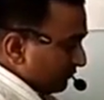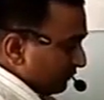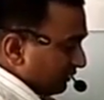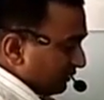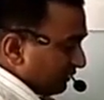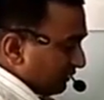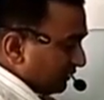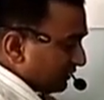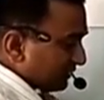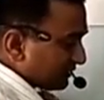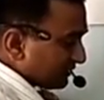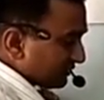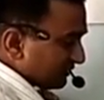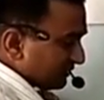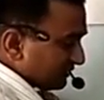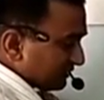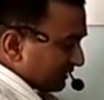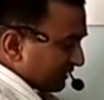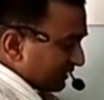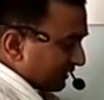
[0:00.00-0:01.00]

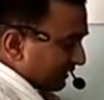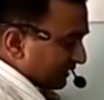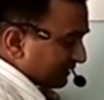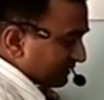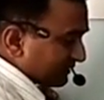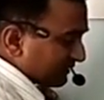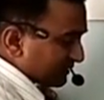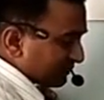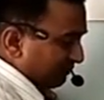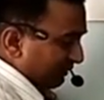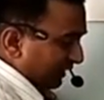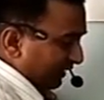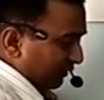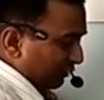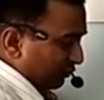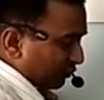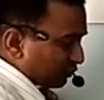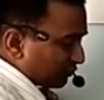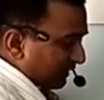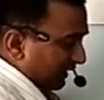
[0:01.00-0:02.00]
Distance increases
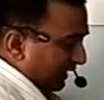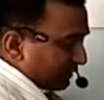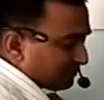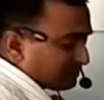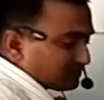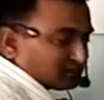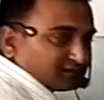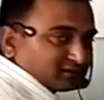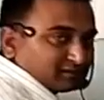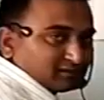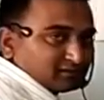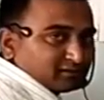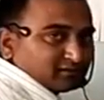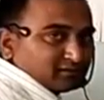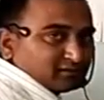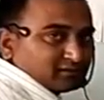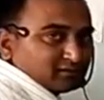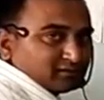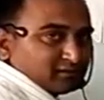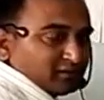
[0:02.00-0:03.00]
by 2 times,
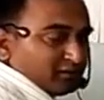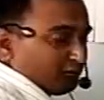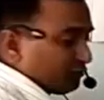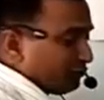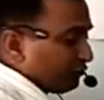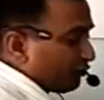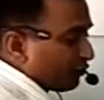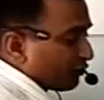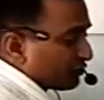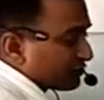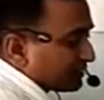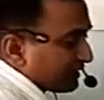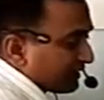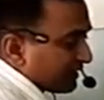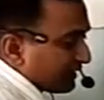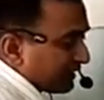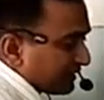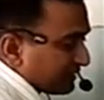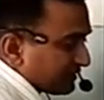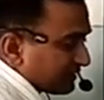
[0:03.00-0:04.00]
force
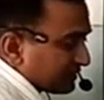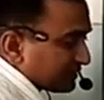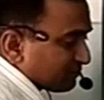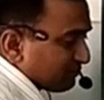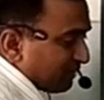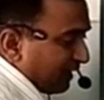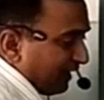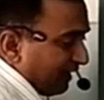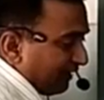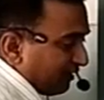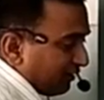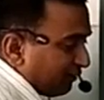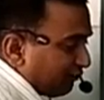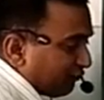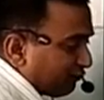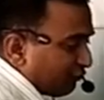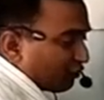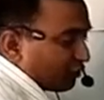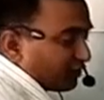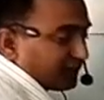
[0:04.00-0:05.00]
decreases by
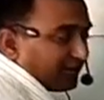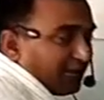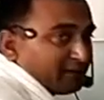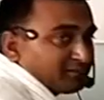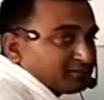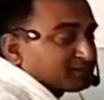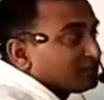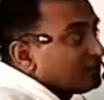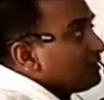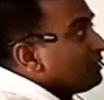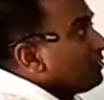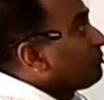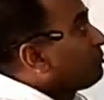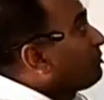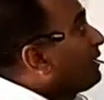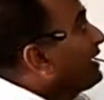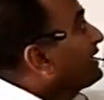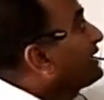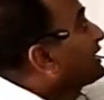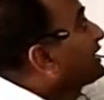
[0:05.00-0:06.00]
4 times
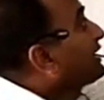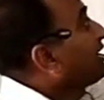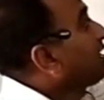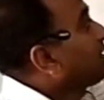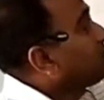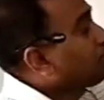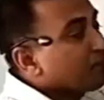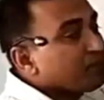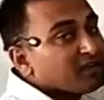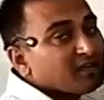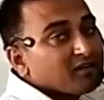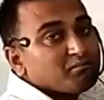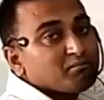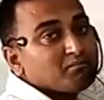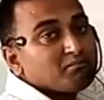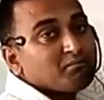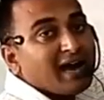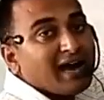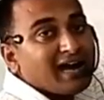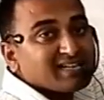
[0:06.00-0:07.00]
by
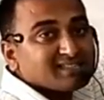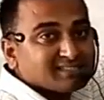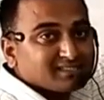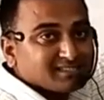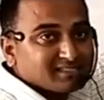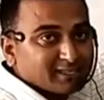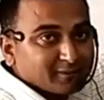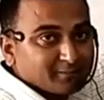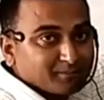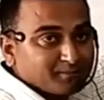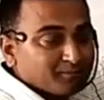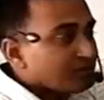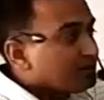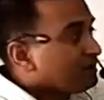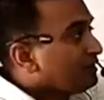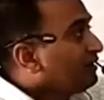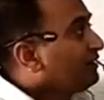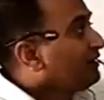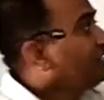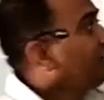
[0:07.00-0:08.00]
keeping mass same.
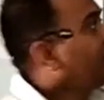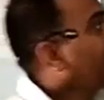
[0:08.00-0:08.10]
Here